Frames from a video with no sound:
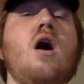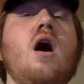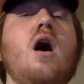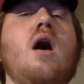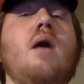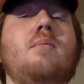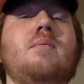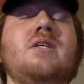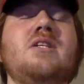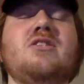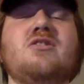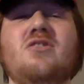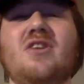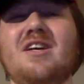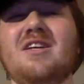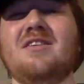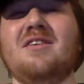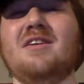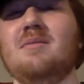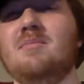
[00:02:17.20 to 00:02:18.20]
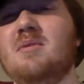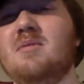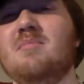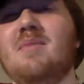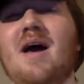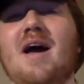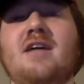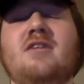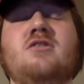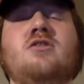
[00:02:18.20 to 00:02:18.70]
um, he's likely to be
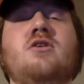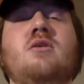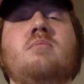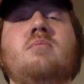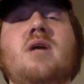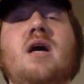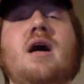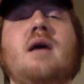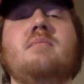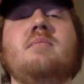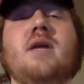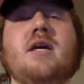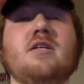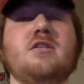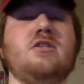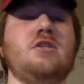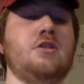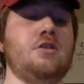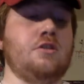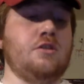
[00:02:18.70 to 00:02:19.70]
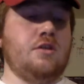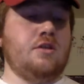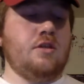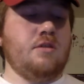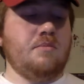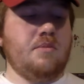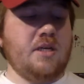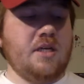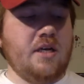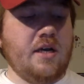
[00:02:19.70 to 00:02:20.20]
back sometime next season in the
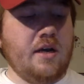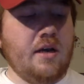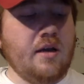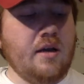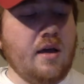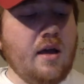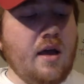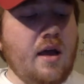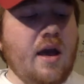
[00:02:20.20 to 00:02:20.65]
beginning.